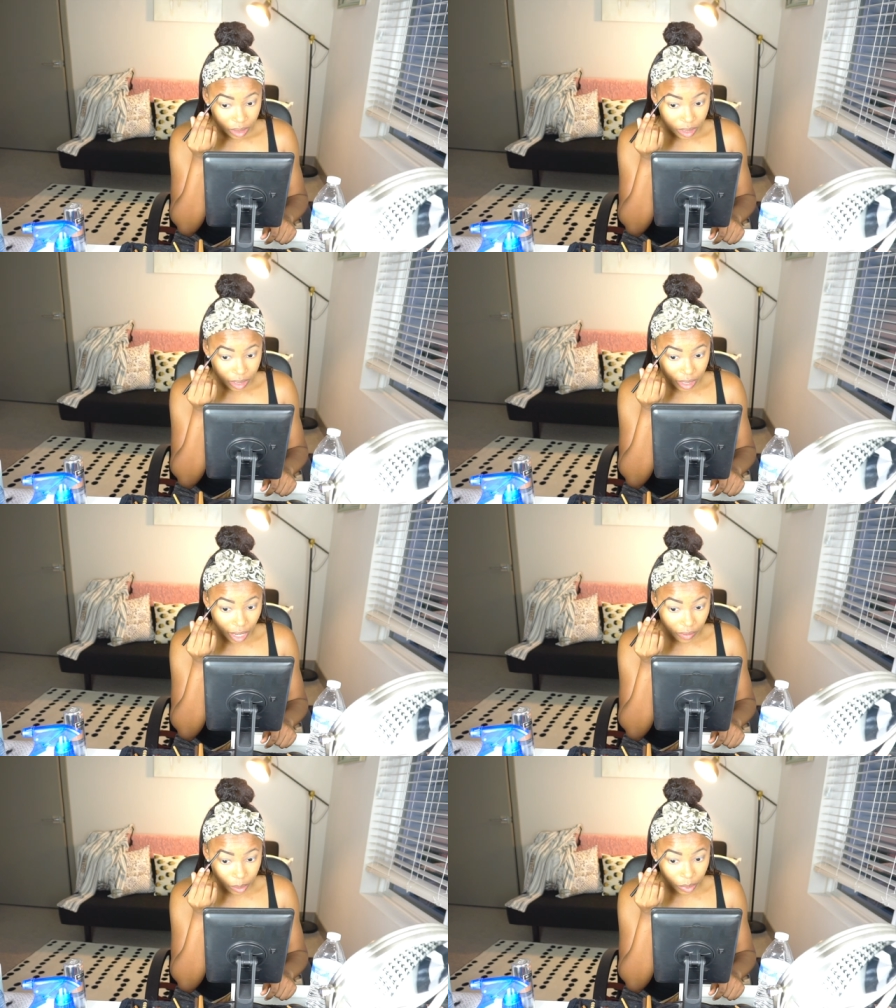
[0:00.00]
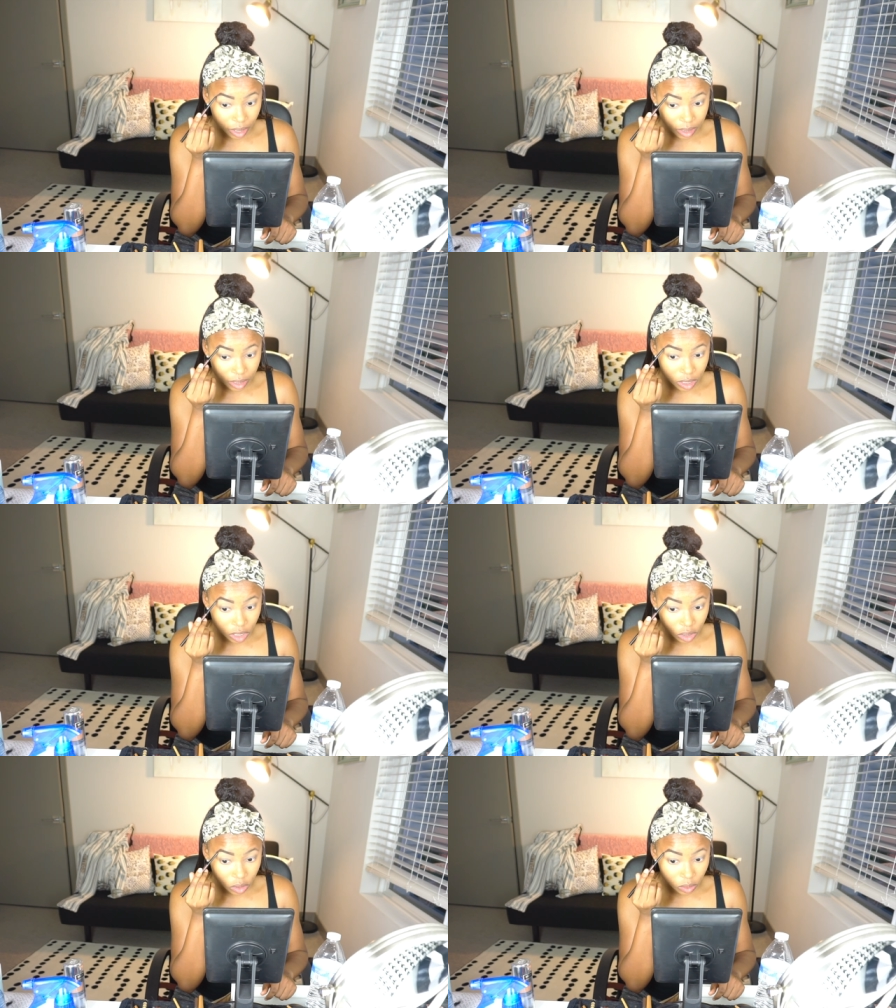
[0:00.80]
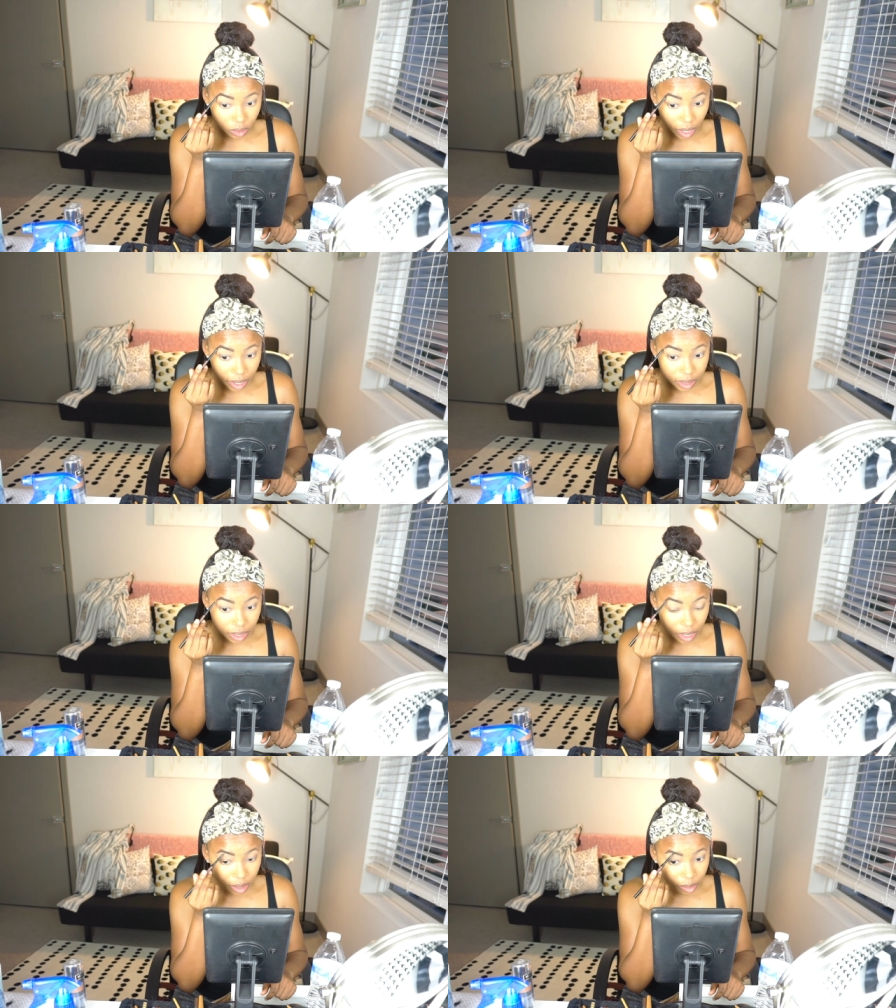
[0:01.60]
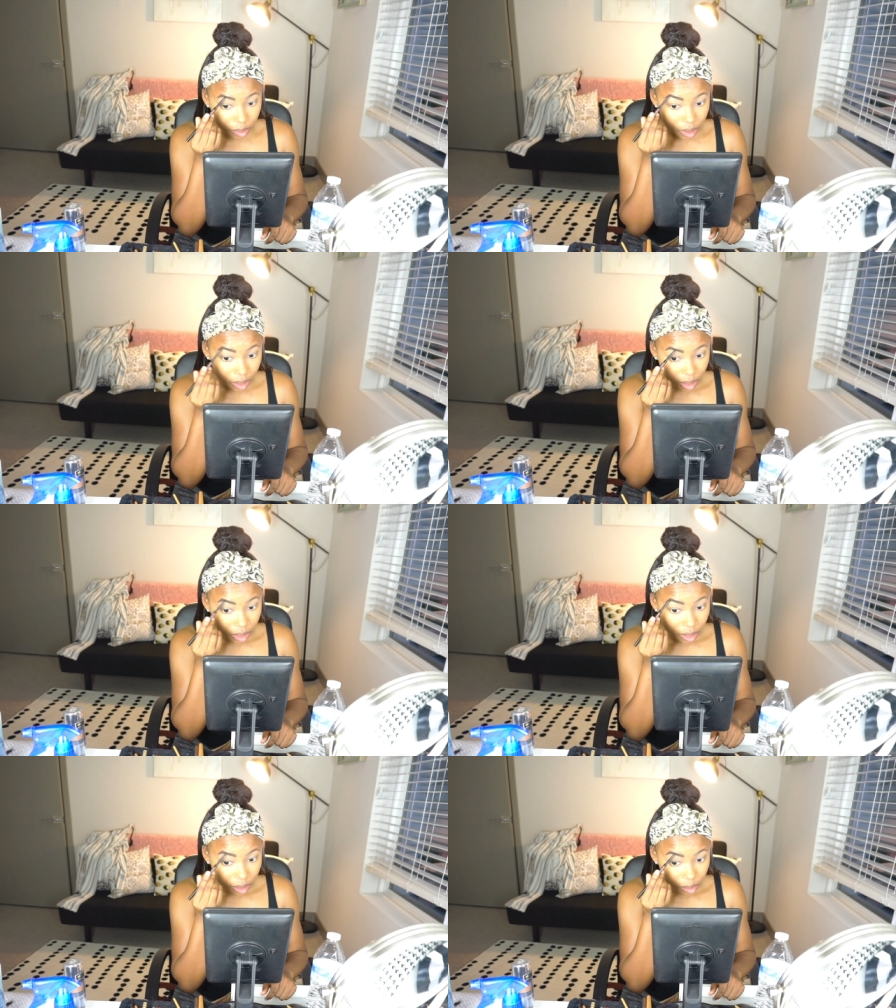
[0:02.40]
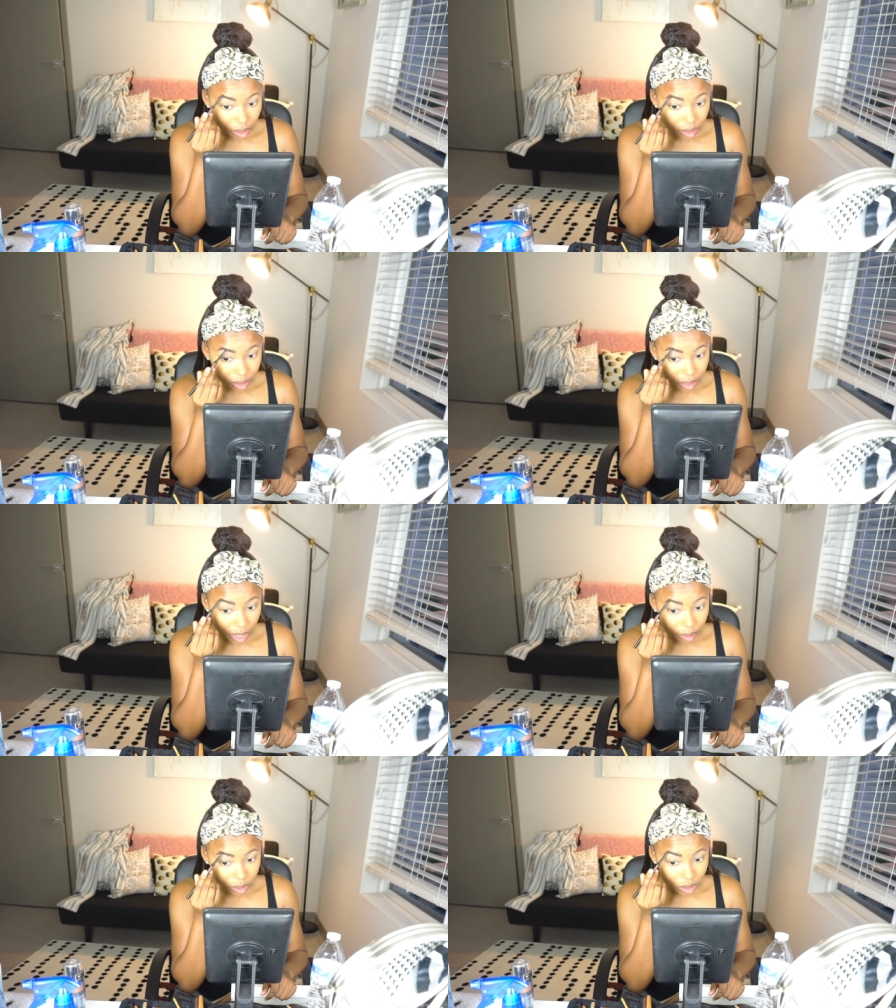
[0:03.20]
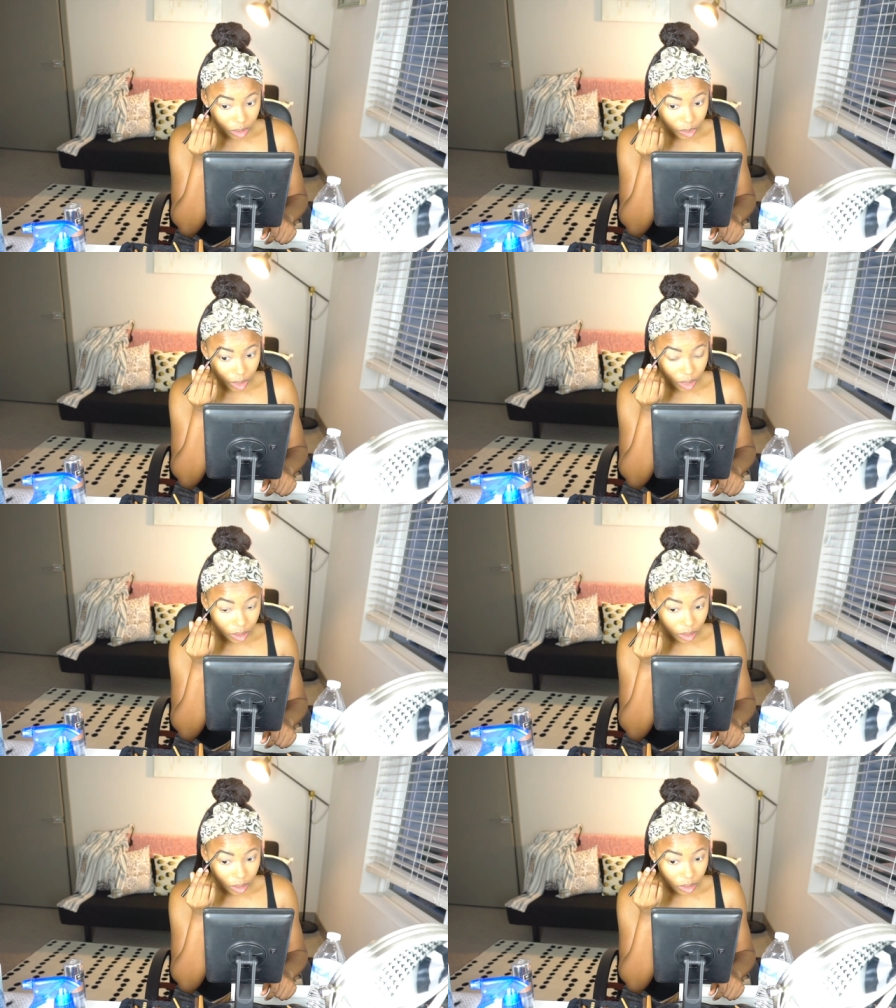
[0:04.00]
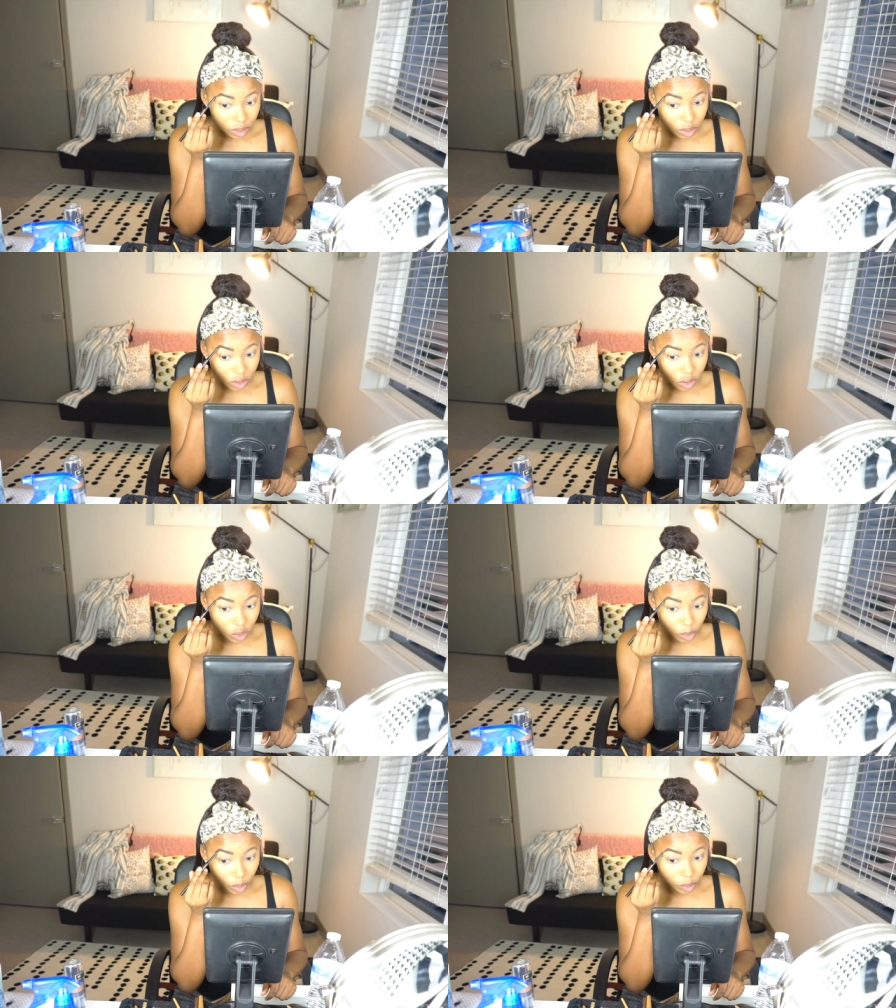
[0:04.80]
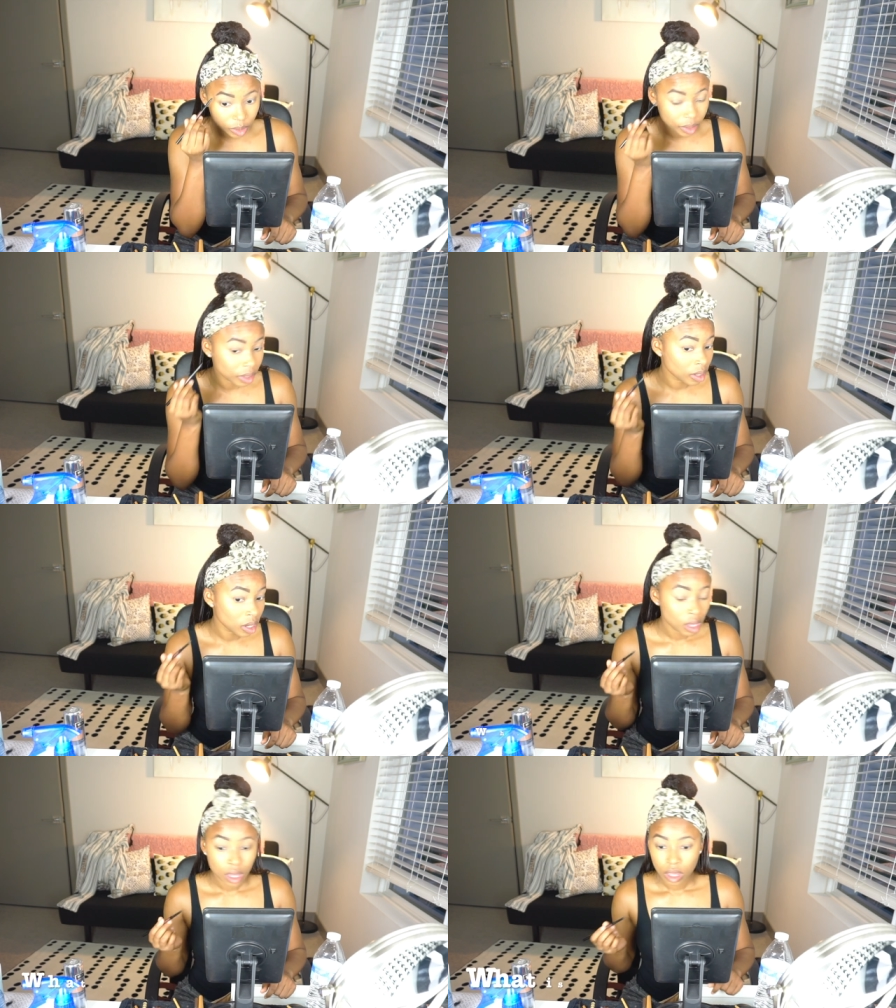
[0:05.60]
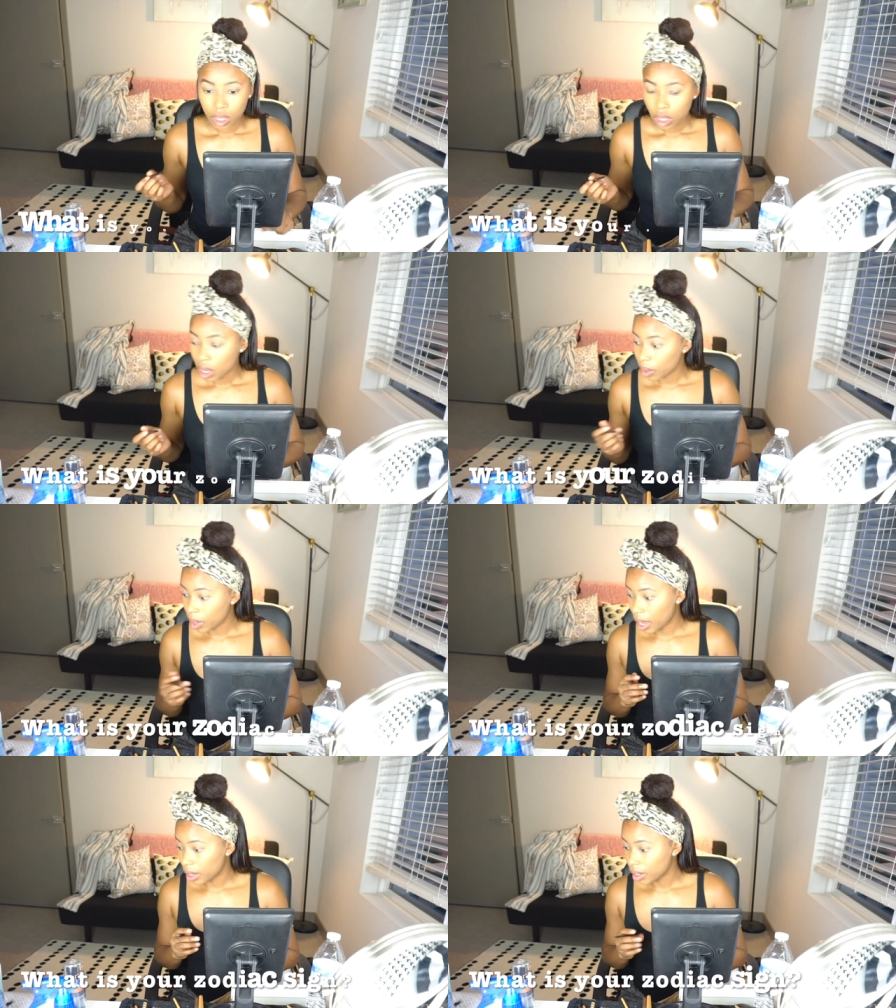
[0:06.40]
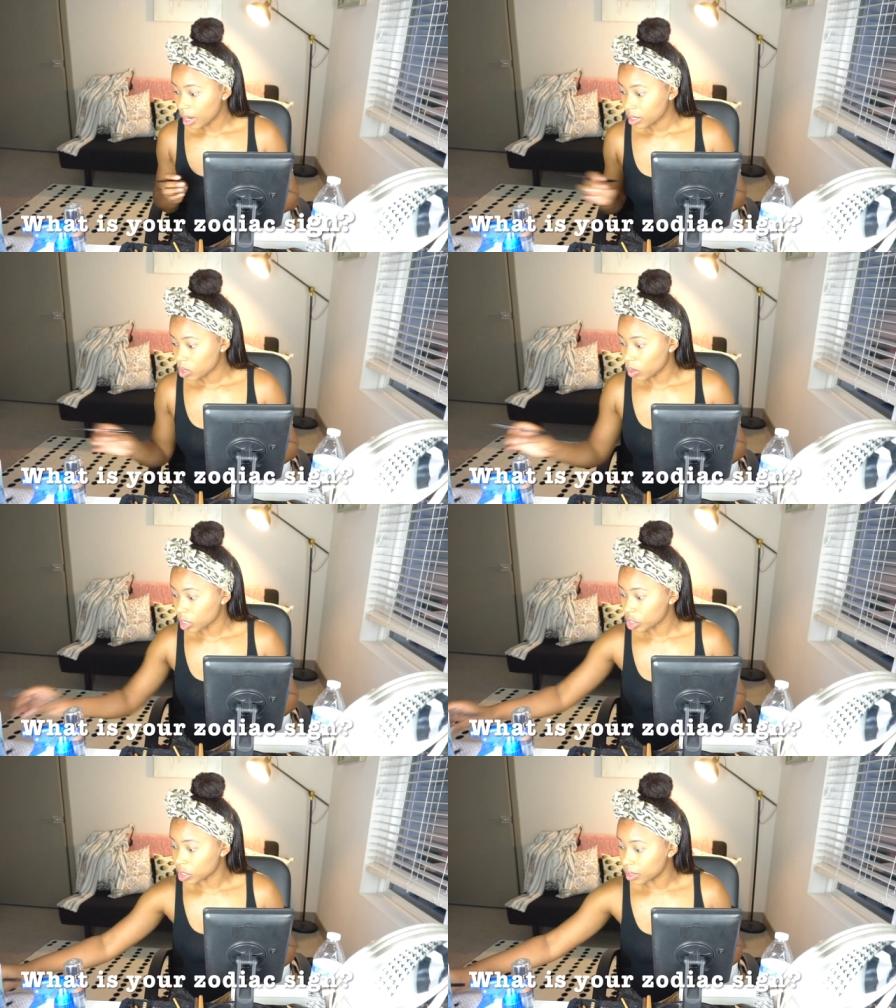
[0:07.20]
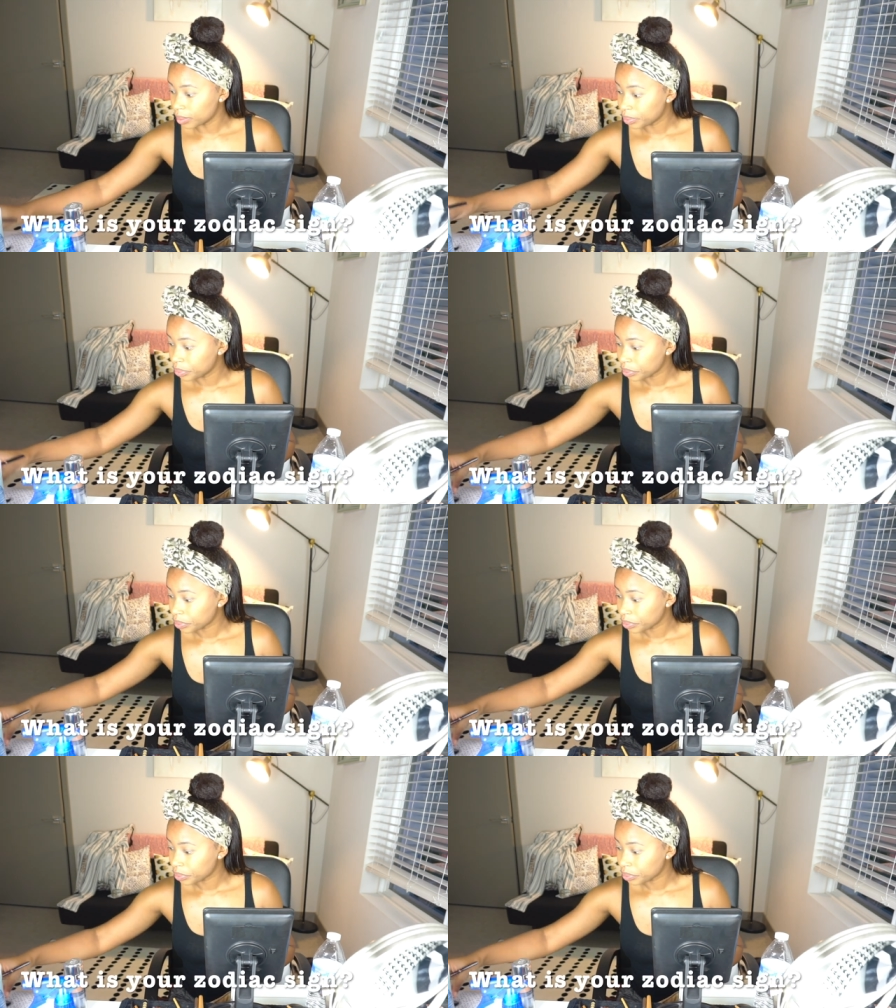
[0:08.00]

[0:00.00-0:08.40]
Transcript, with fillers: doesn't have a presidential last name because that would just be super weird. Okay, next question.